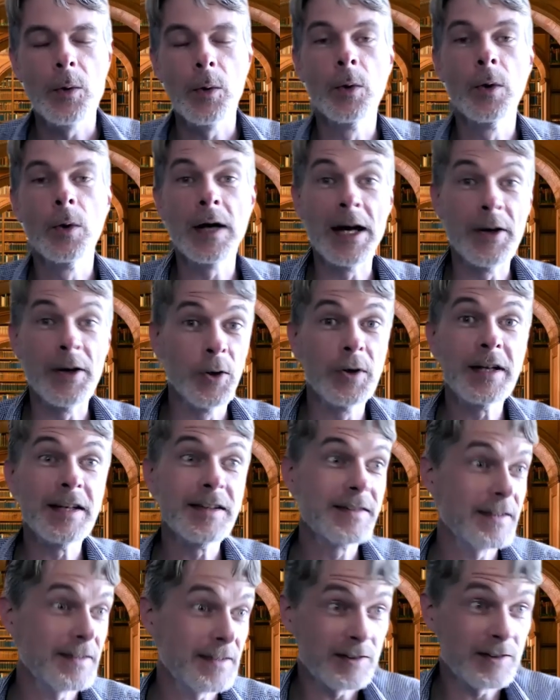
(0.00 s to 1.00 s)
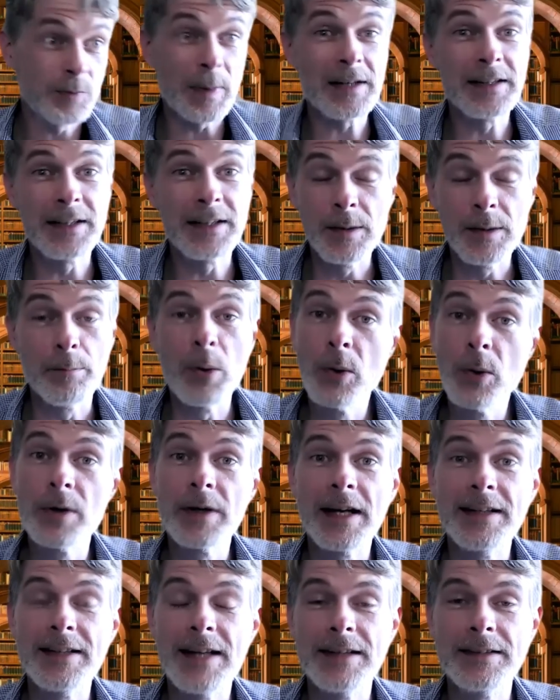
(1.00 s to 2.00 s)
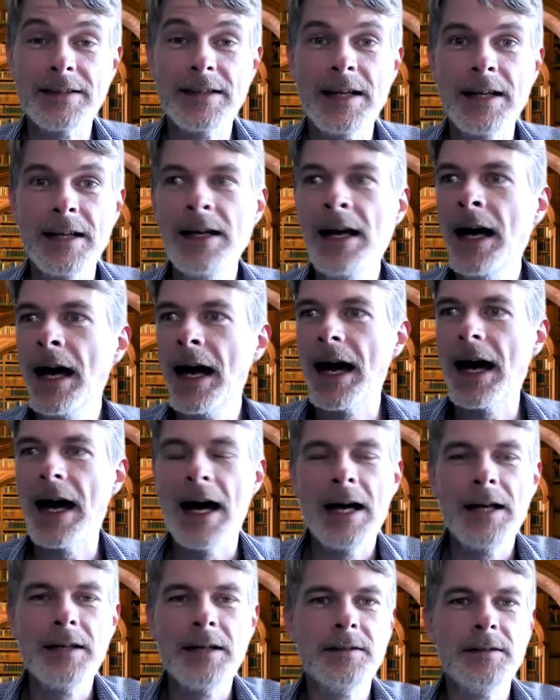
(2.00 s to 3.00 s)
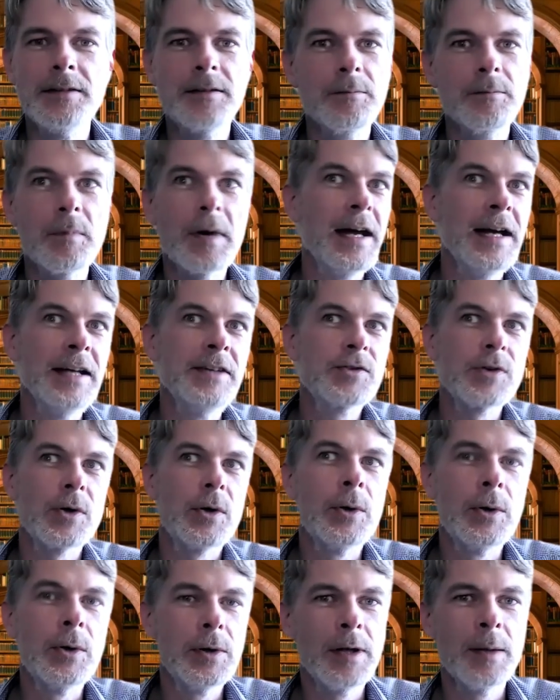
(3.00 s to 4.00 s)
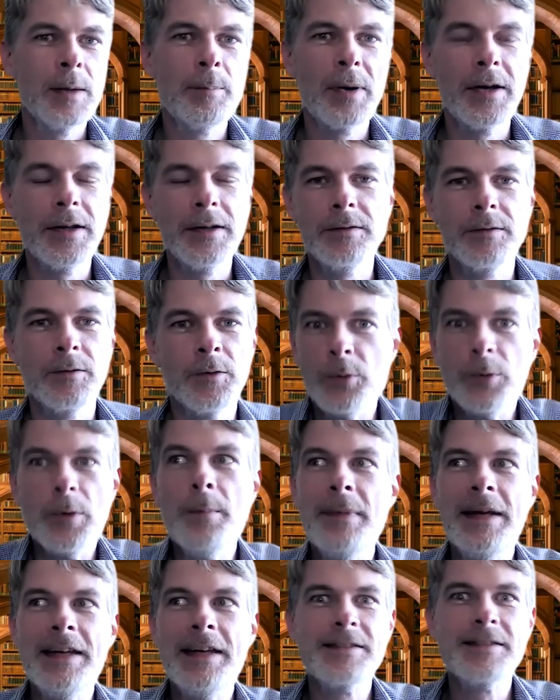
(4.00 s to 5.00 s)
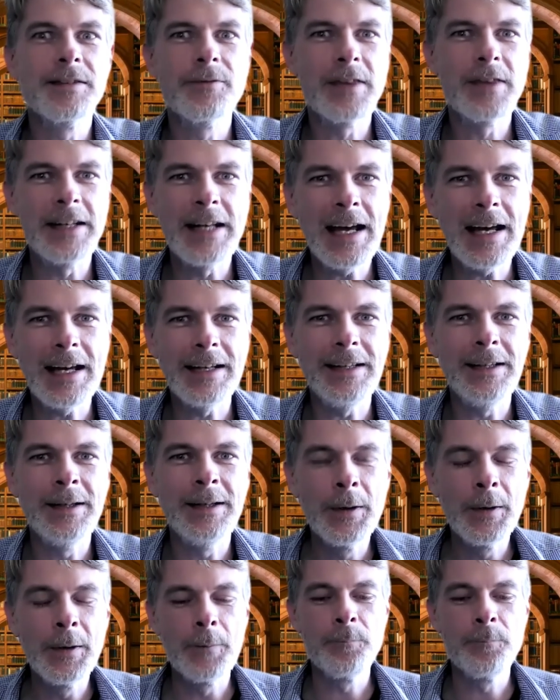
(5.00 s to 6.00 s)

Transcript: Or an audience that's expecting the Bourne Identity and it's all about the remains of the day.